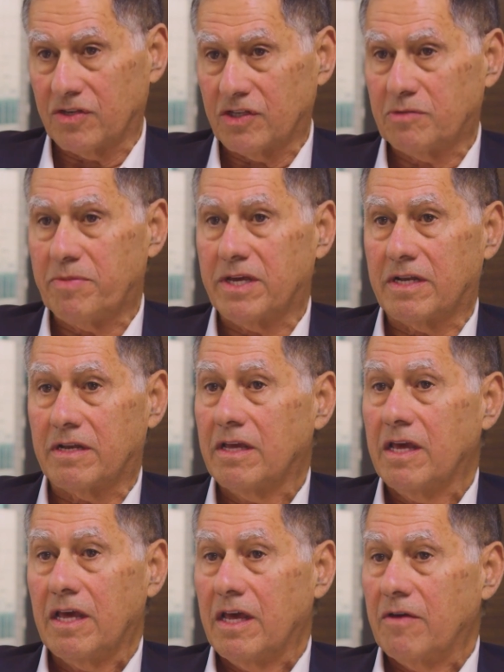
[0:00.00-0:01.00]
It's been
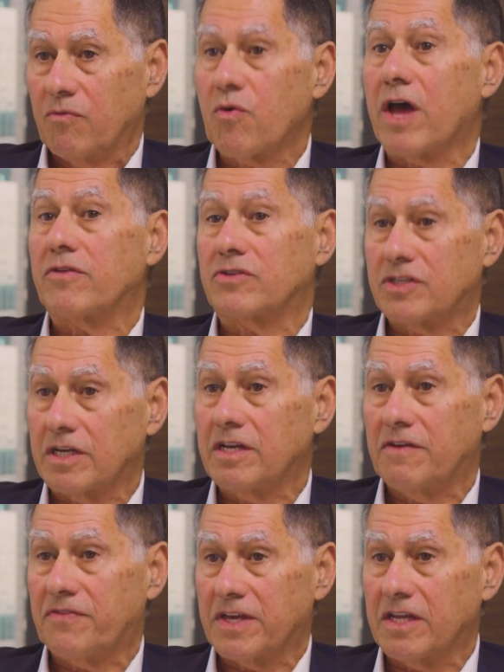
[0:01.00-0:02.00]
rather
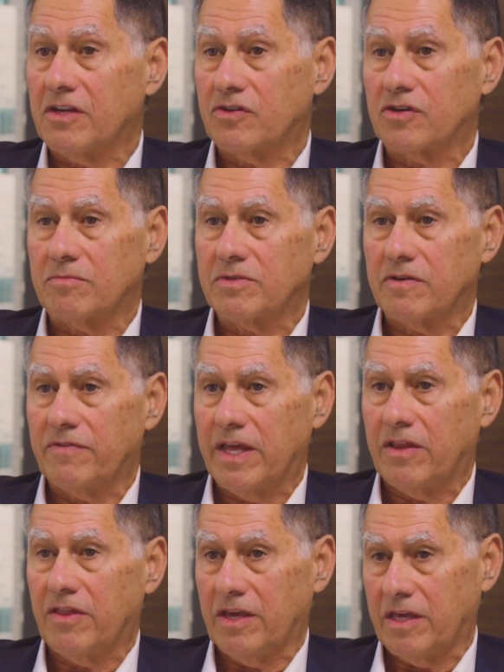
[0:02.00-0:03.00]
significant in terms of
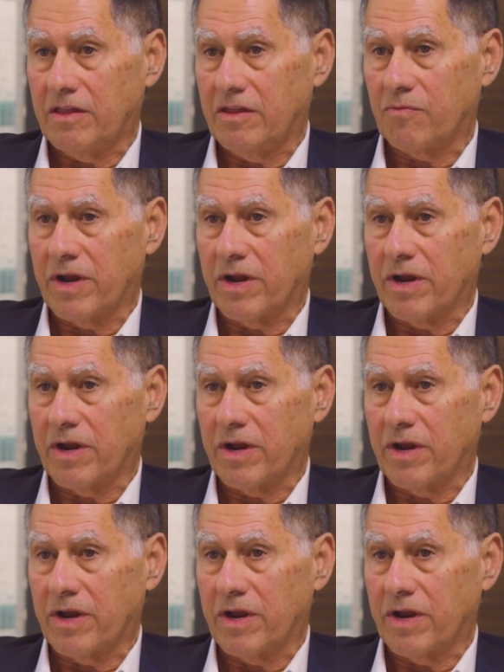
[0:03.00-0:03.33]
the